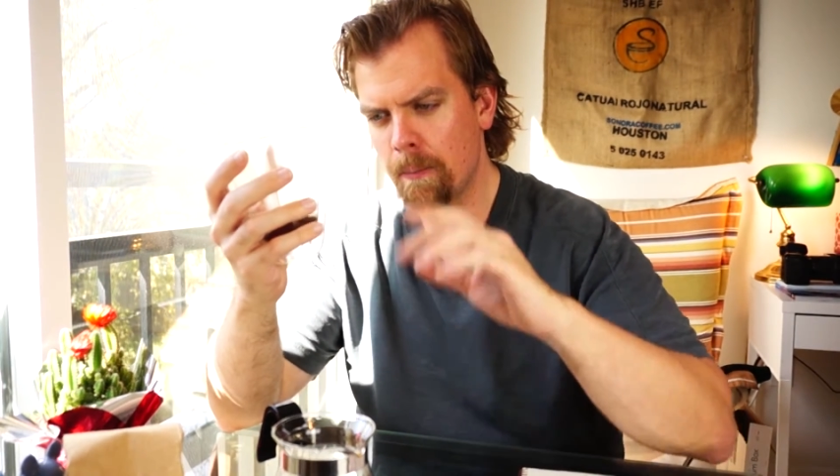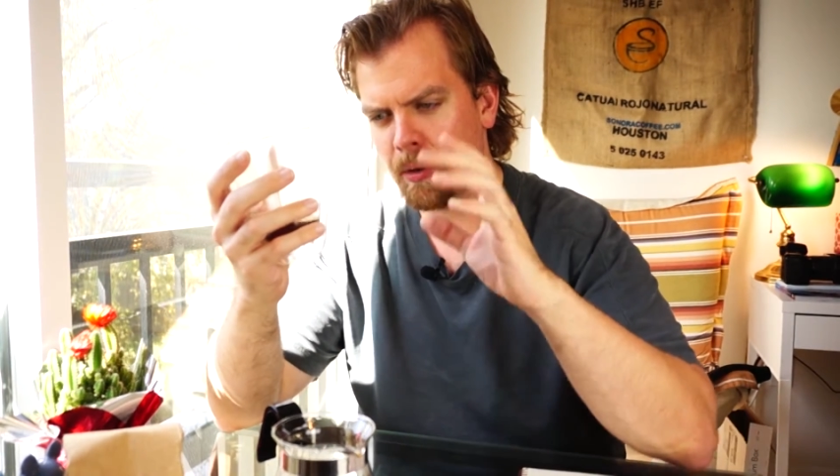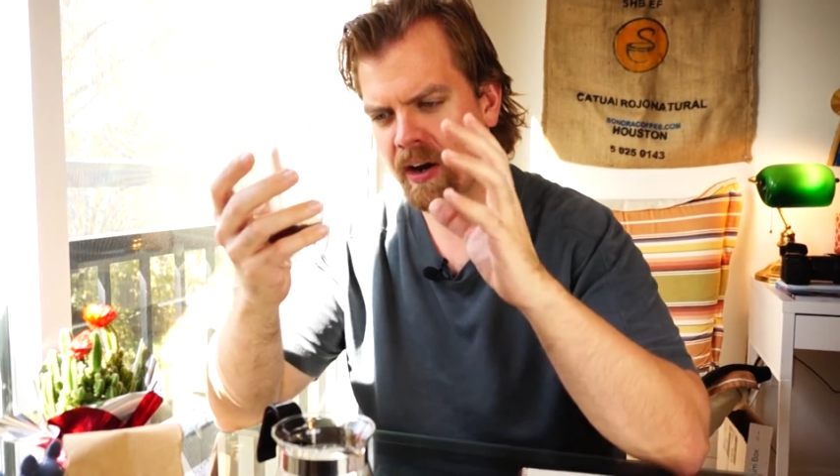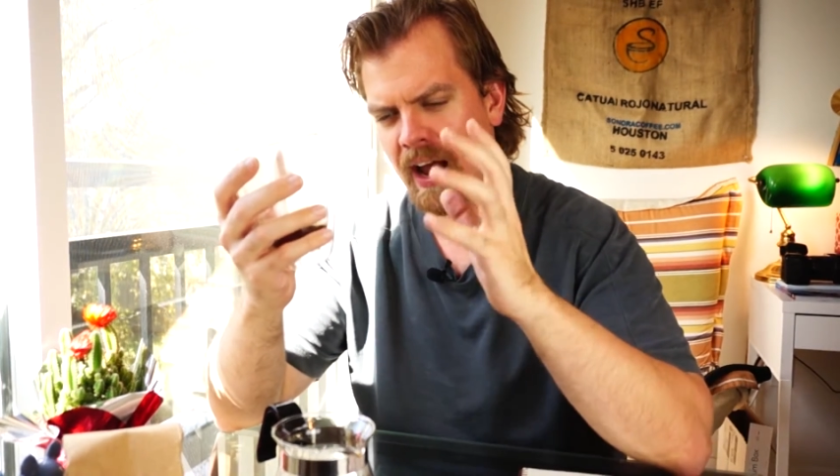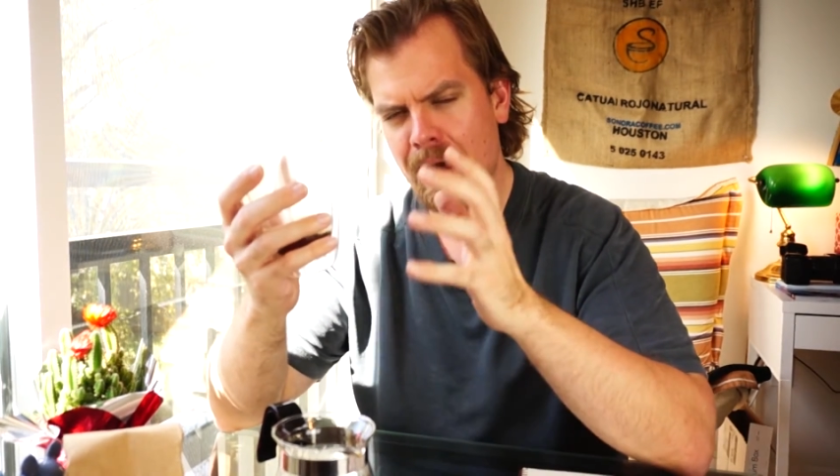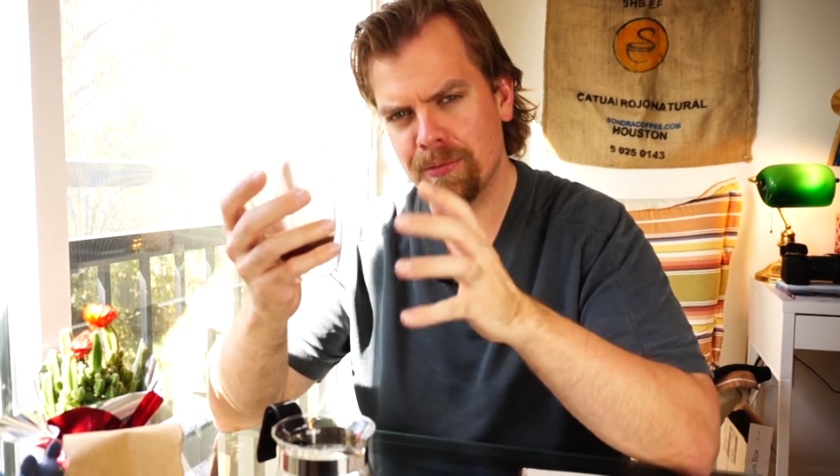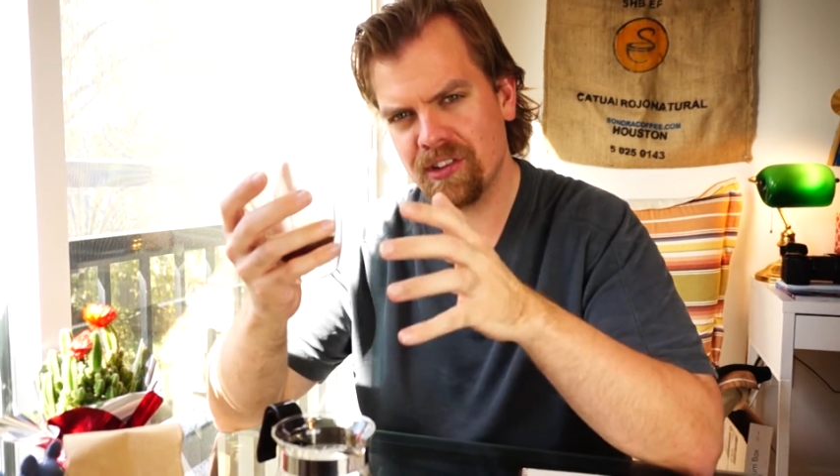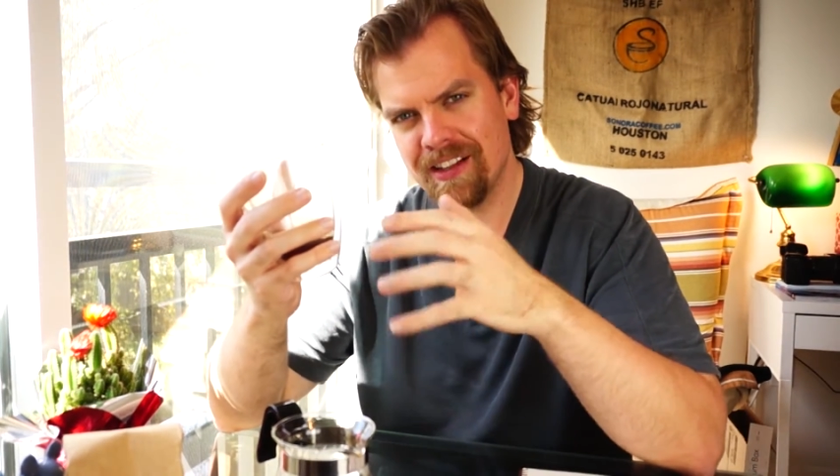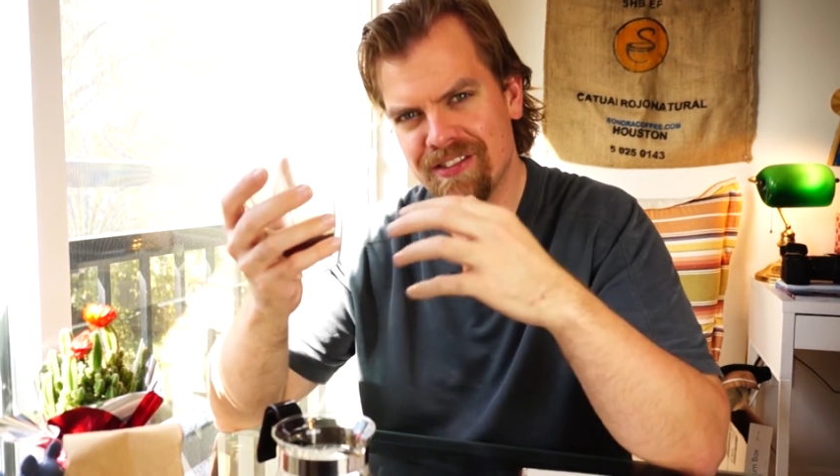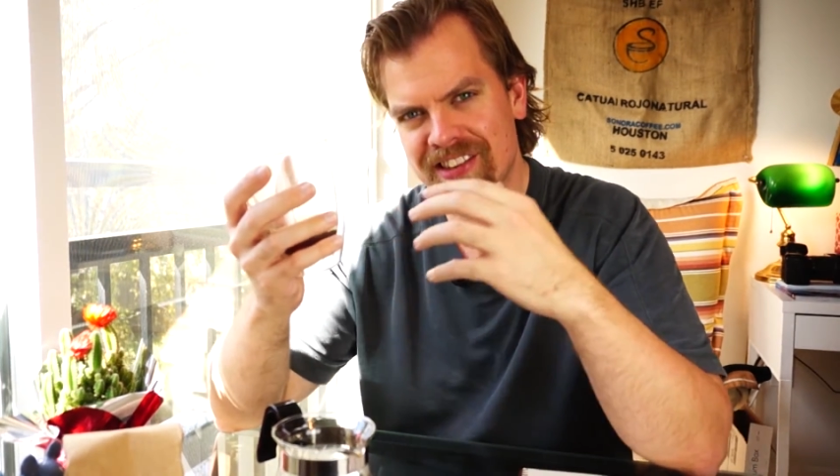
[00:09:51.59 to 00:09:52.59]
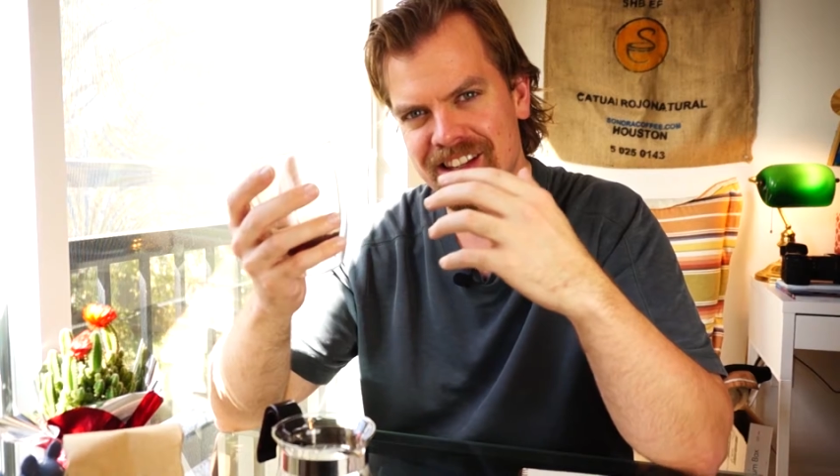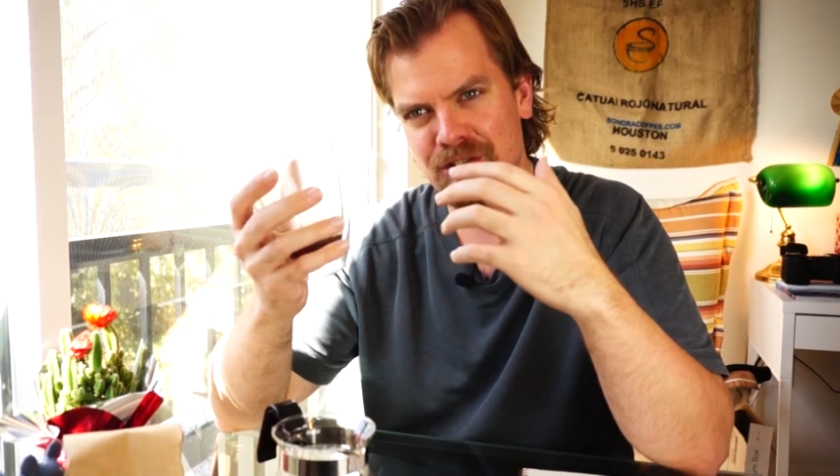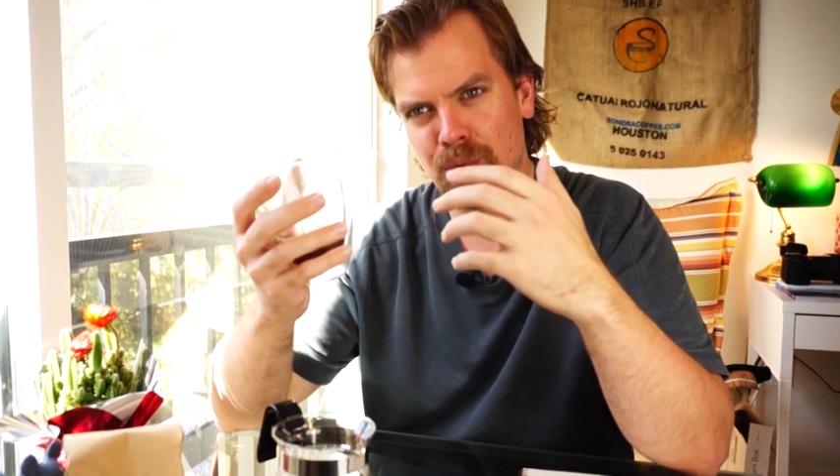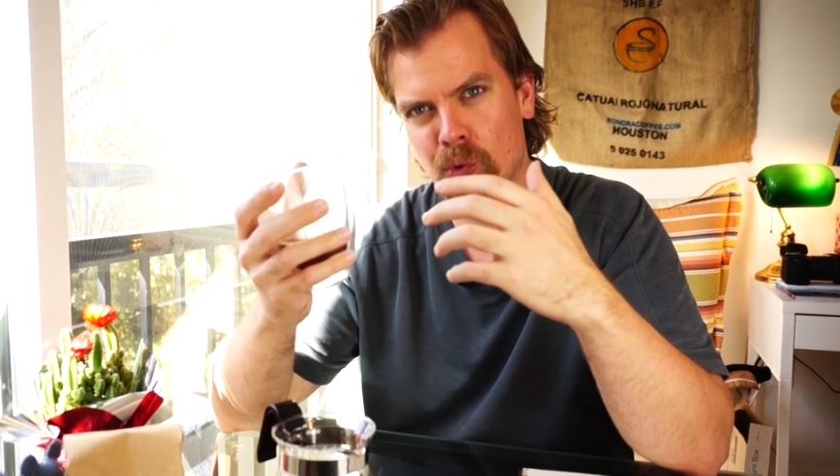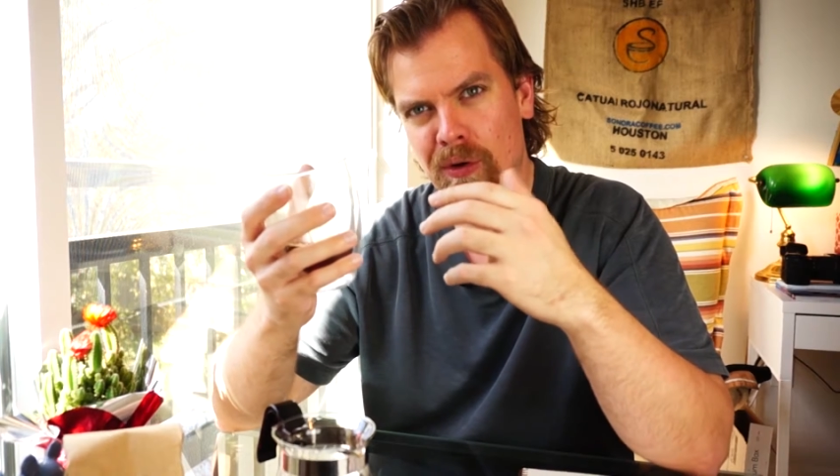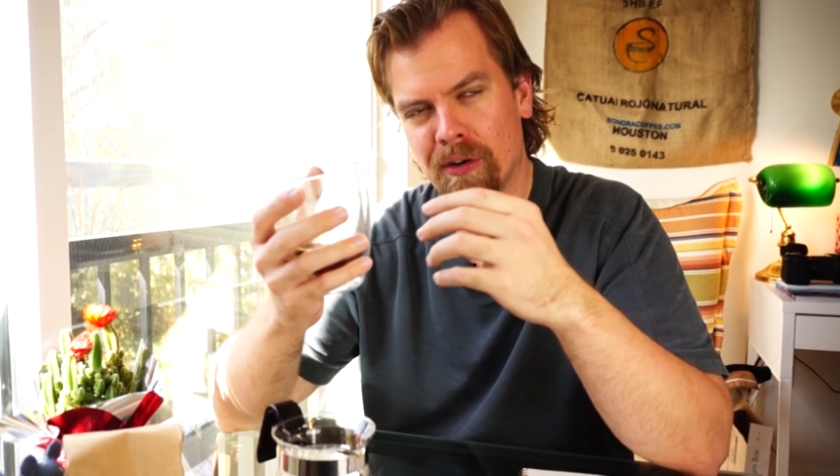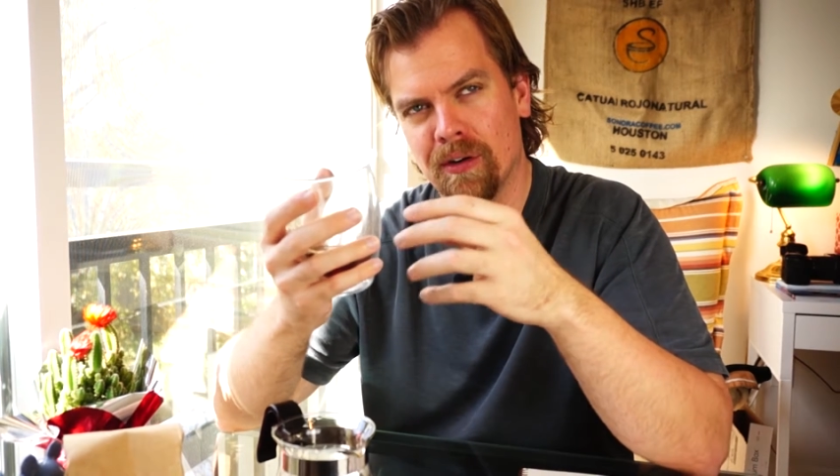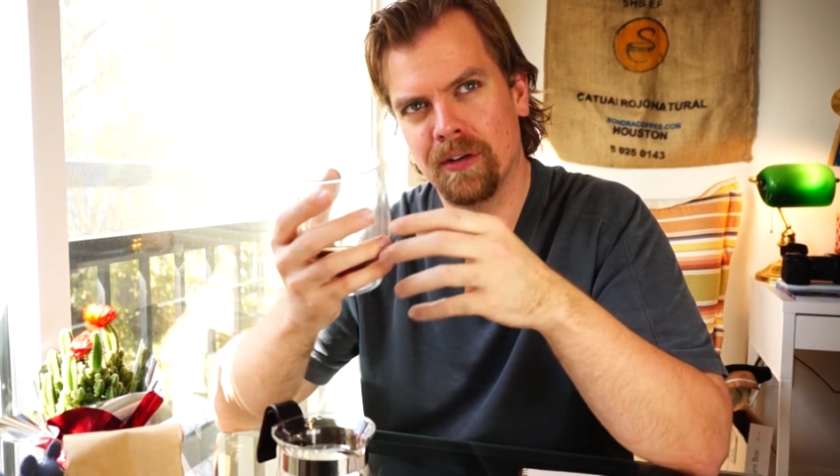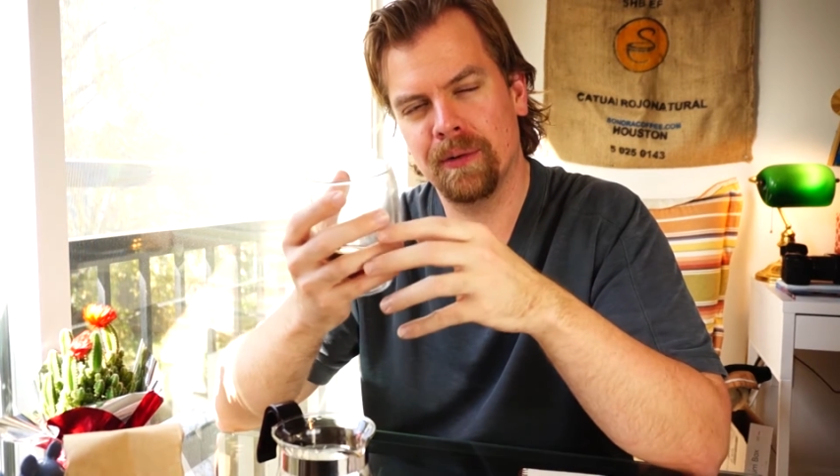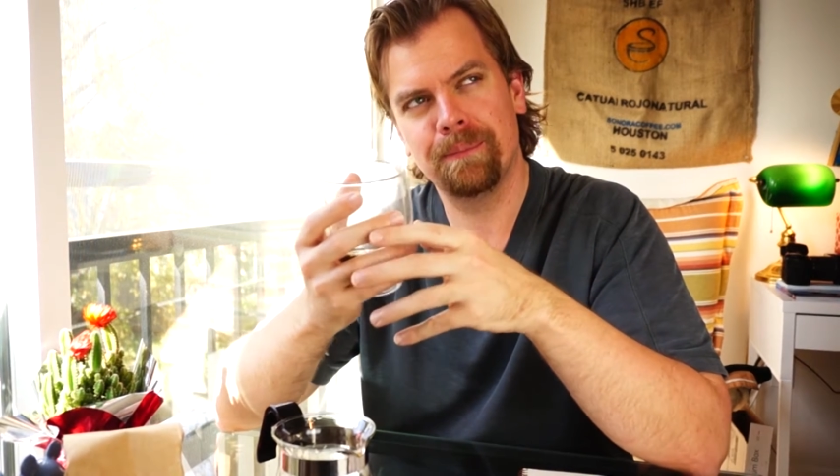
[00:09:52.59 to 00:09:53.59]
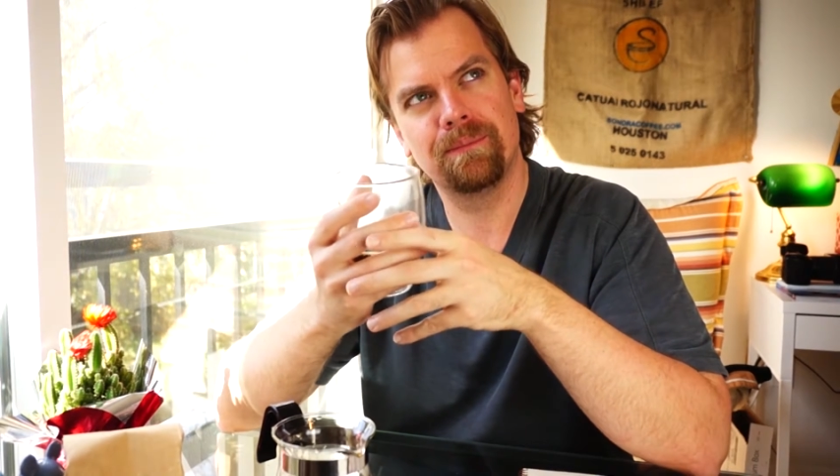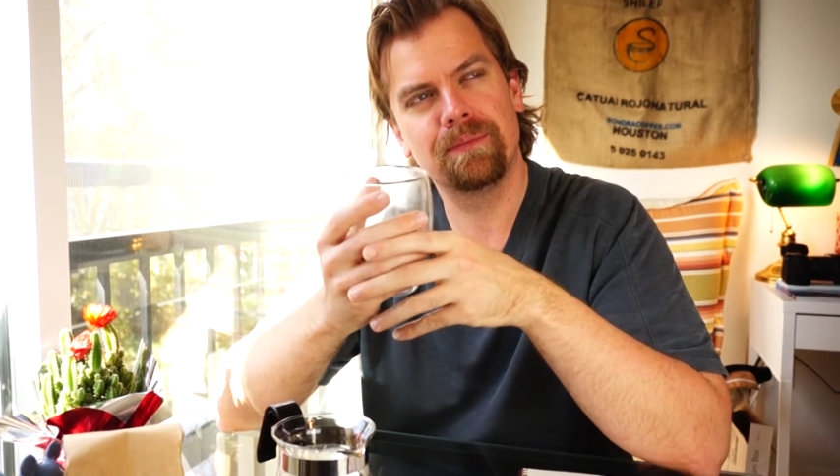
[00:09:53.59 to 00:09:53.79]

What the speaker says: Perhaps if this were